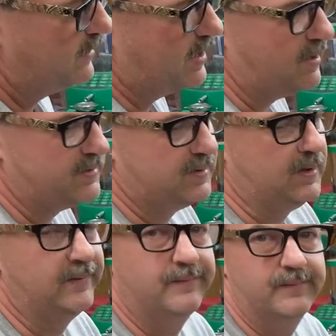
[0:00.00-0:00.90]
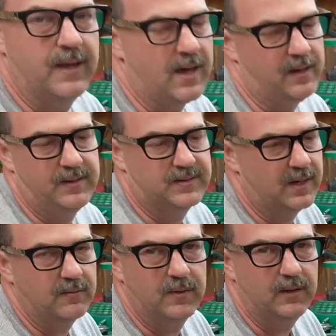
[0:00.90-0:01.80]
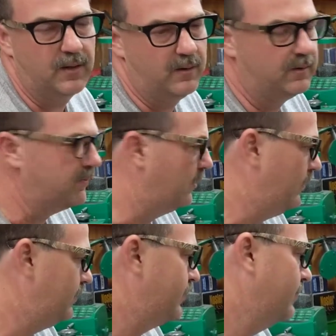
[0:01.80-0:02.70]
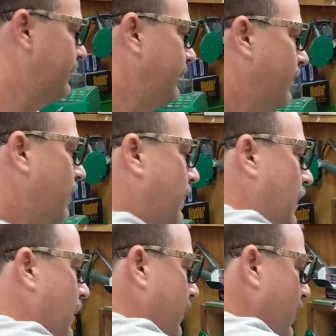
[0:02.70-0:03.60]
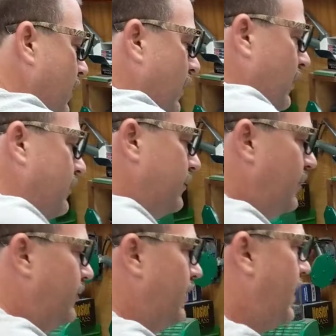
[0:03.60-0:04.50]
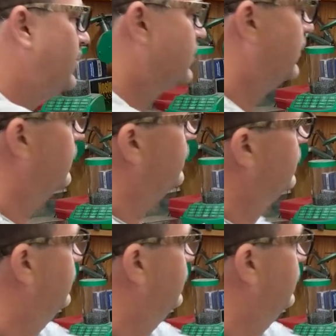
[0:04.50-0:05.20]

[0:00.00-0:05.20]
That is it. That is a reloaded bullet. Do the next one.